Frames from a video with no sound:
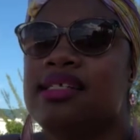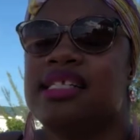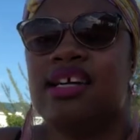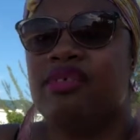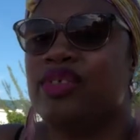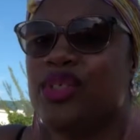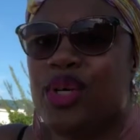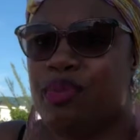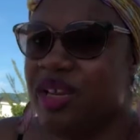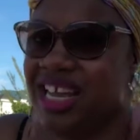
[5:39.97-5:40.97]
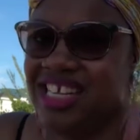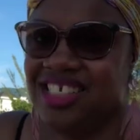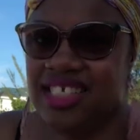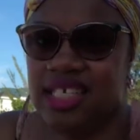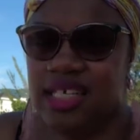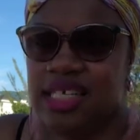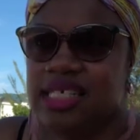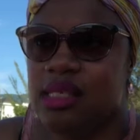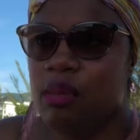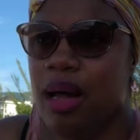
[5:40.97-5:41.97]
self-determination,
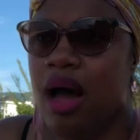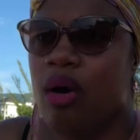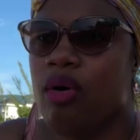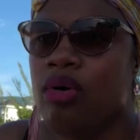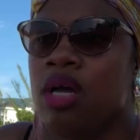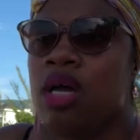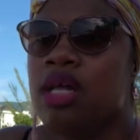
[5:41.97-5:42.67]
is about